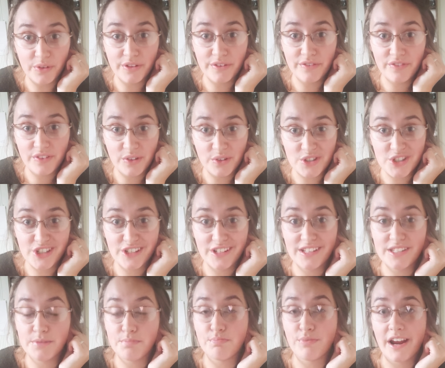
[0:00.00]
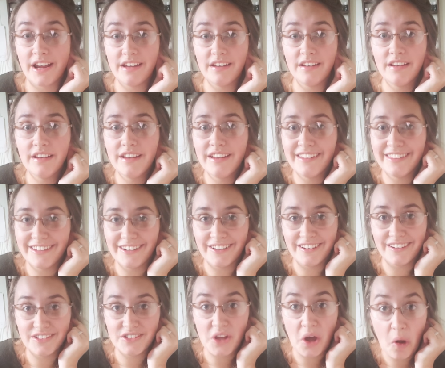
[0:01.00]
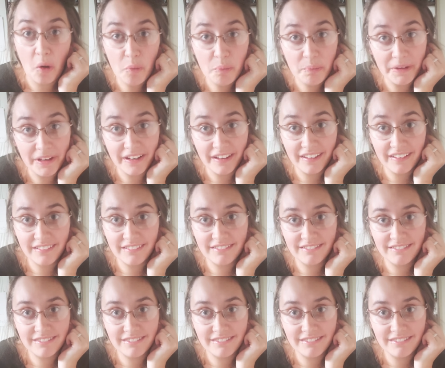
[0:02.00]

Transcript: The future is bright. There is hope in it.